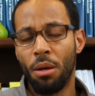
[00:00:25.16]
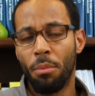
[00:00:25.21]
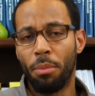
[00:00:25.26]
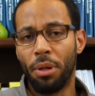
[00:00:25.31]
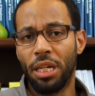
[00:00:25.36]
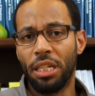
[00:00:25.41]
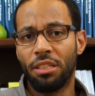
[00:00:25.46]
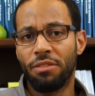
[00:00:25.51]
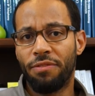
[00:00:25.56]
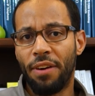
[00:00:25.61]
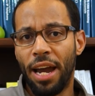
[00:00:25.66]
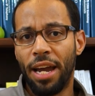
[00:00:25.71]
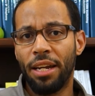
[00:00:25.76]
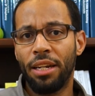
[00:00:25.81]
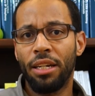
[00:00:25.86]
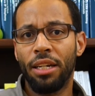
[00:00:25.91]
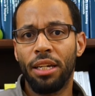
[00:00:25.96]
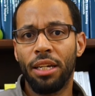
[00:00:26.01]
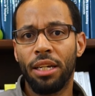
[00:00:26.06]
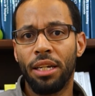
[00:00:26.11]
but he's
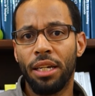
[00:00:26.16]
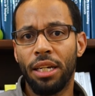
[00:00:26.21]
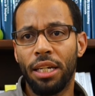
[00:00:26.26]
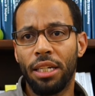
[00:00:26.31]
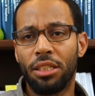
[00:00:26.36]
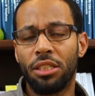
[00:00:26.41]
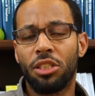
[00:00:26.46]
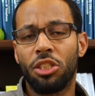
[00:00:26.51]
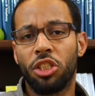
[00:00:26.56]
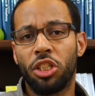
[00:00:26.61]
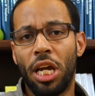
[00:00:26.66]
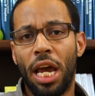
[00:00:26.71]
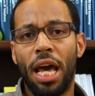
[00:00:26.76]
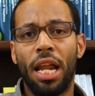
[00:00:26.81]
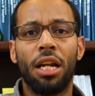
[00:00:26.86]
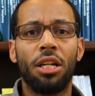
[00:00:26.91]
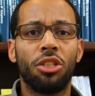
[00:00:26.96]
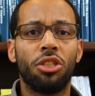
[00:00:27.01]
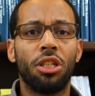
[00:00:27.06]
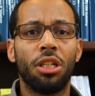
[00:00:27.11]
finding it
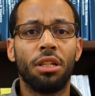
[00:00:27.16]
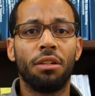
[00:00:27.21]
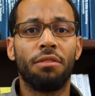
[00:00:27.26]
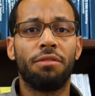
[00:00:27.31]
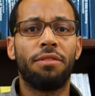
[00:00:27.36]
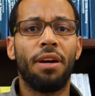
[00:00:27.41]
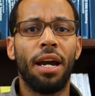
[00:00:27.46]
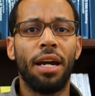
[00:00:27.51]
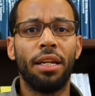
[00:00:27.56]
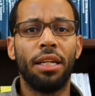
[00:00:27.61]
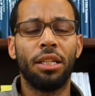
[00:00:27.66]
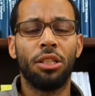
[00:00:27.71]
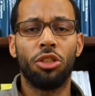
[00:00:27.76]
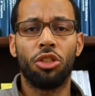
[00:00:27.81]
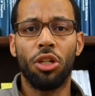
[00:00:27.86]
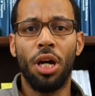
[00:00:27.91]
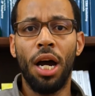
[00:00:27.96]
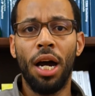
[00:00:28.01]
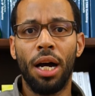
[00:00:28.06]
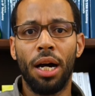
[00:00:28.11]
challenging of finding
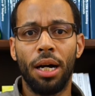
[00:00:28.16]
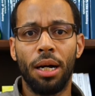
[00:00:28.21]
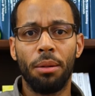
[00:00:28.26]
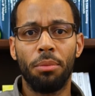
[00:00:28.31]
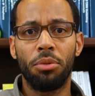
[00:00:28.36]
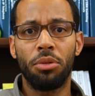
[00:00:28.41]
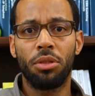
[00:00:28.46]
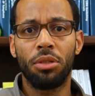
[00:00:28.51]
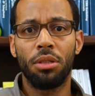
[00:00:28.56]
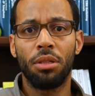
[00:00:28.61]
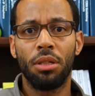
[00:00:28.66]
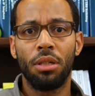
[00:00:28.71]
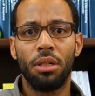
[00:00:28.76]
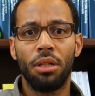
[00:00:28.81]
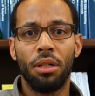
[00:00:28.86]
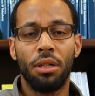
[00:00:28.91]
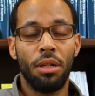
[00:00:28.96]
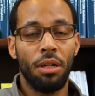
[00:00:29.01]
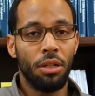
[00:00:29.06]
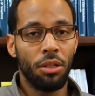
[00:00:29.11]
jobs
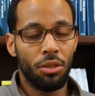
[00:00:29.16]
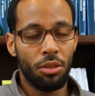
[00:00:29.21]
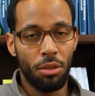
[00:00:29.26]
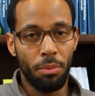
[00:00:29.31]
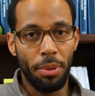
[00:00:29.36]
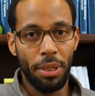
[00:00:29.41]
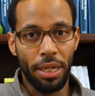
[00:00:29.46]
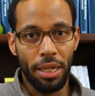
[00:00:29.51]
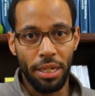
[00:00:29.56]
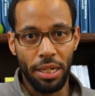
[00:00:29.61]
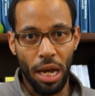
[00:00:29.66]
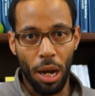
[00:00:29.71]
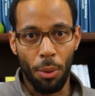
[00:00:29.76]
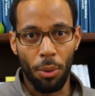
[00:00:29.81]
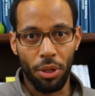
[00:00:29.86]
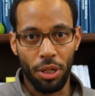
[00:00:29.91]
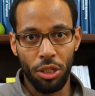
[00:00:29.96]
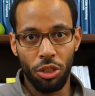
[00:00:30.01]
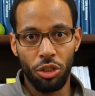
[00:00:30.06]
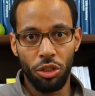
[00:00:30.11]
to be a
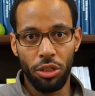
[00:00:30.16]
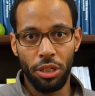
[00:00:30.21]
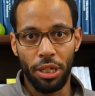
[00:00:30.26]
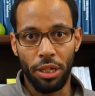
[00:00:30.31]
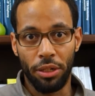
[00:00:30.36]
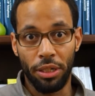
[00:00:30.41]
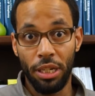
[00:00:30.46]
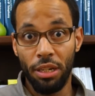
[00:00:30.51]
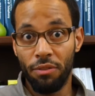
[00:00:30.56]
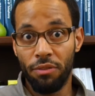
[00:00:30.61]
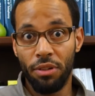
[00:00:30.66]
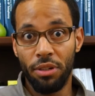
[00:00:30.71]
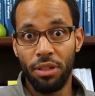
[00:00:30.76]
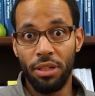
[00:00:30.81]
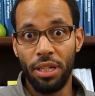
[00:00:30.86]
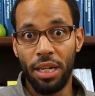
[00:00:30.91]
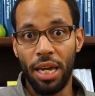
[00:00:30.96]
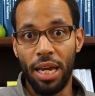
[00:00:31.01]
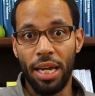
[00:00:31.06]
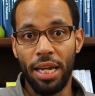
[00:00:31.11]
network engineer,
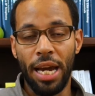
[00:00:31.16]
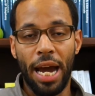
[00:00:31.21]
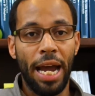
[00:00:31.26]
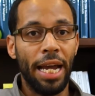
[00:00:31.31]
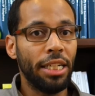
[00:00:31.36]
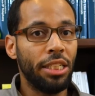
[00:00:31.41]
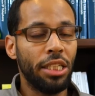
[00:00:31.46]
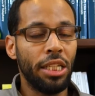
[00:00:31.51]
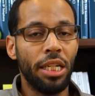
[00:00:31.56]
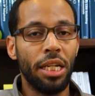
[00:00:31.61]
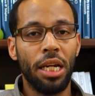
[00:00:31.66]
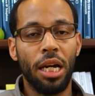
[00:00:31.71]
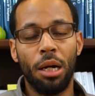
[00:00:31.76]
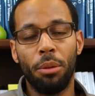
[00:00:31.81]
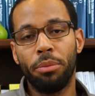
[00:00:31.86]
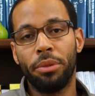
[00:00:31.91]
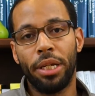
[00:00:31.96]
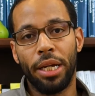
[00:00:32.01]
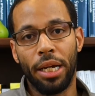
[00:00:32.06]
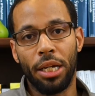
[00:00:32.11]
even a I T
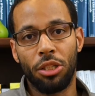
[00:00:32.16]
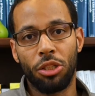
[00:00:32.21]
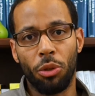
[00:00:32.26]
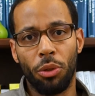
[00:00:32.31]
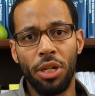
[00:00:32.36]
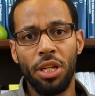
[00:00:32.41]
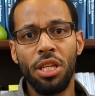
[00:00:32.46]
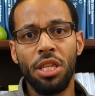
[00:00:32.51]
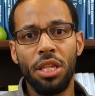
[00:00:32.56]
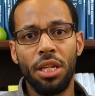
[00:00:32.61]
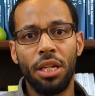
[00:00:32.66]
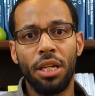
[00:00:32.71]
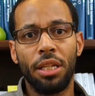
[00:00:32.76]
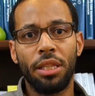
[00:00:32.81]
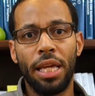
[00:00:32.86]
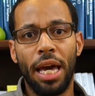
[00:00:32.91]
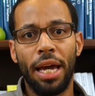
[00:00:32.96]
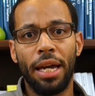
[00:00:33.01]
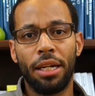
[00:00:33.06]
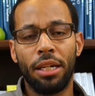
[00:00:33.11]
help desk or
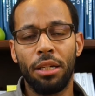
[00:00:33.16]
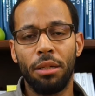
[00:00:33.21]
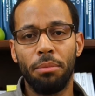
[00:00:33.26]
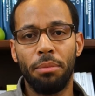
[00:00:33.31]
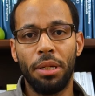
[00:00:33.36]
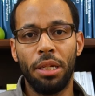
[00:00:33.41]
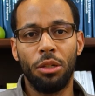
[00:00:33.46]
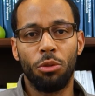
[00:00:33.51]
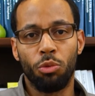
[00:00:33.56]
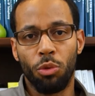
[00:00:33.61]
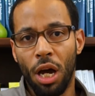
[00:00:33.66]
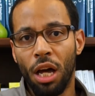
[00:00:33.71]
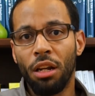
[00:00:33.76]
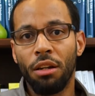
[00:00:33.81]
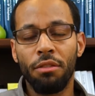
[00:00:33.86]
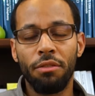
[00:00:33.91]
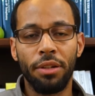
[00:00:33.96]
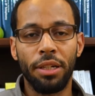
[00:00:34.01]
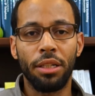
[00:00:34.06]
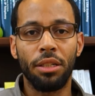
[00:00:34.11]
anything that can be
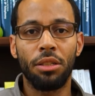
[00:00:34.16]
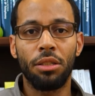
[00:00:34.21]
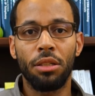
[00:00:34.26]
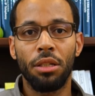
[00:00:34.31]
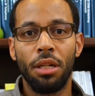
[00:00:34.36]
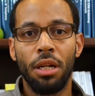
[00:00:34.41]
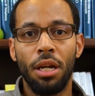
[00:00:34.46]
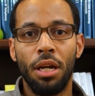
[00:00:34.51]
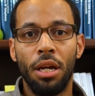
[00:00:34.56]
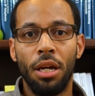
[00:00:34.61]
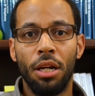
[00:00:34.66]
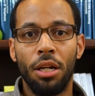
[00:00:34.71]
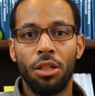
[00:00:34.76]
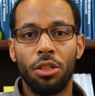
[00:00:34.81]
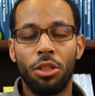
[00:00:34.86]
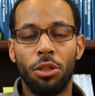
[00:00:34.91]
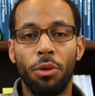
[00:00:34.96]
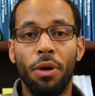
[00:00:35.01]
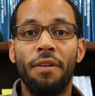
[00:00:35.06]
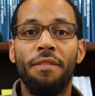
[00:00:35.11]
relevant
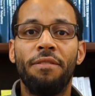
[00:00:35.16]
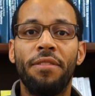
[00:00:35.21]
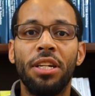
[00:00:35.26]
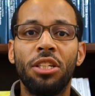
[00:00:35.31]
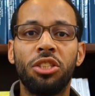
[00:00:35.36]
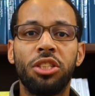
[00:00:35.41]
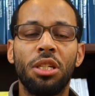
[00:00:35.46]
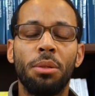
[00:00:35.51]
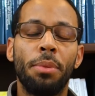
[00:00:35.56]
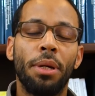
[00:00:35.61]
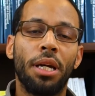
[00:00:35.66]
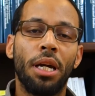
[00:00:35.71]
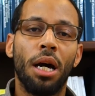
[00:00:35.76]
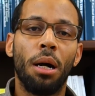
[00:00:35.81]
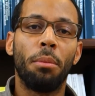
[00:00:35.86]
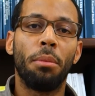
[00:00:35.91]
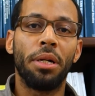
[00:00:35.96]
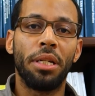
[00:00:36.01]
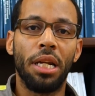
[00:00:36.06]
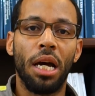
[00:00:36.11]
to eventually
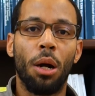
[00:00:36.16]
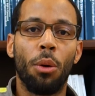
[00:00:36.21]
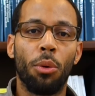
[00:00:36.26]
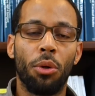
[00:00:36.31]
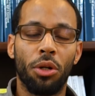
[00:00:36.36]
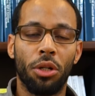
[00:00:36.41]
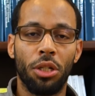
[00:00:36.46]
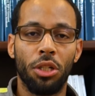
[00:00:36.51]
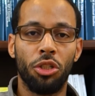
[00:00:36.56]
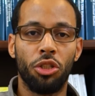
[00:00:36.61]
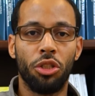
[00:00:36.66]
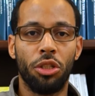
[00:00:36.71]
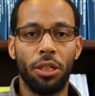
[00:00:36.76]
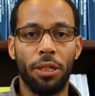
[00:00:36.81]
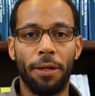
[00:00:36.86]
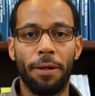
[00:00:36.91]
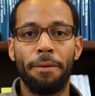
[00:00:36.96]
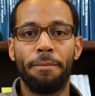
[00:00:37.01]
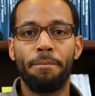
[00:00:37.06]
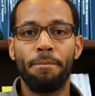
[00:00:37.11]
become a network
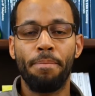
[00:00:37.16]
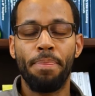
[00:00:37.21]
engineer.